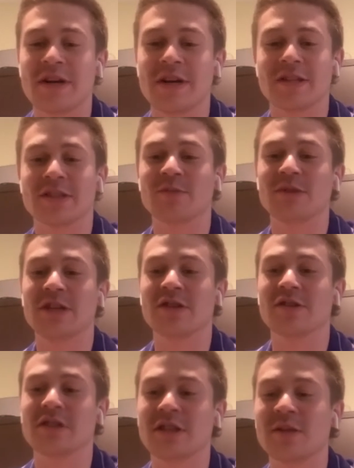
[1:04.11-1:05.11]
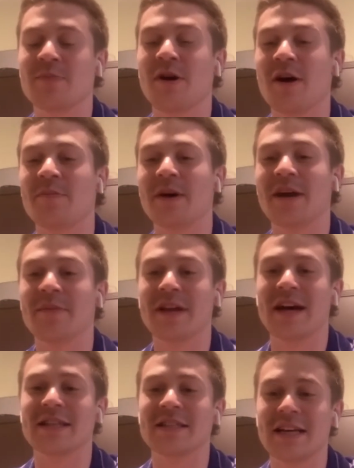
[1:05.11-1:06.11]
some tears did pop up
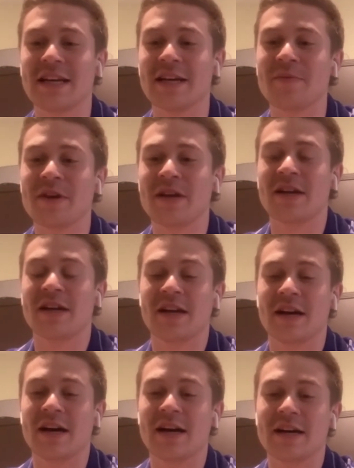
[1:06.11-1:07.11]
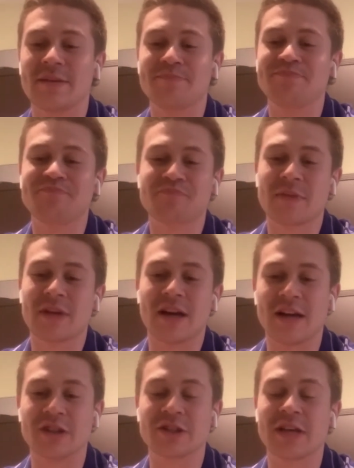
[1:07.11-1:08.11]
that day. Um,
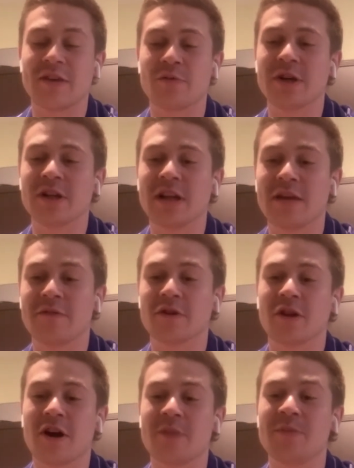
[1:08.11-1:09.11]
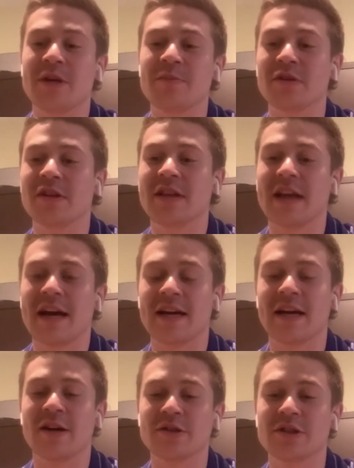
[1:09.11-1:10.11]
I just have real love for a lot of people in that
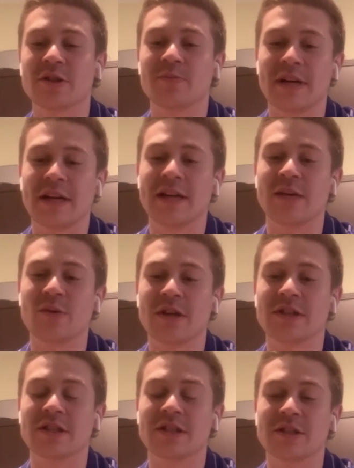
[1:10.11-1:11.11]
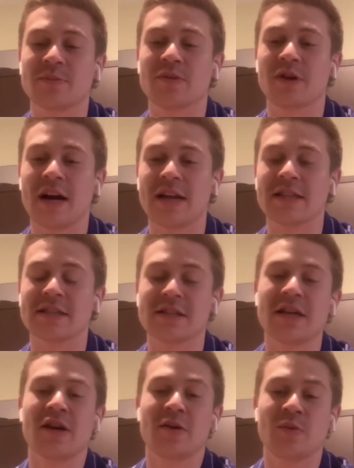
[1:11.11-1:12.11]
house, but it wasn't a surprise
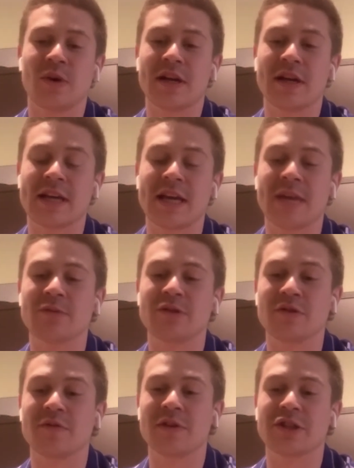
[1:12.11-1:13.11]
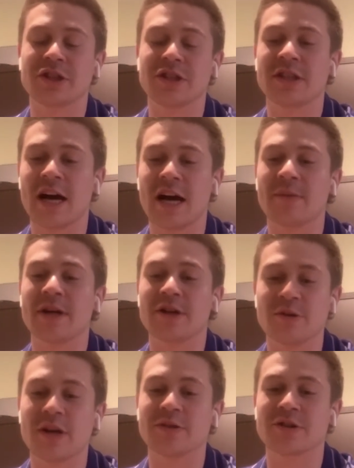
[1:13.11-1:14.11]
when it came to eviction time. I
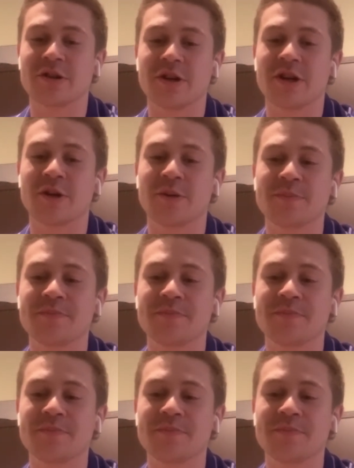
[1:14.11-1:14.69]
knew I was going home.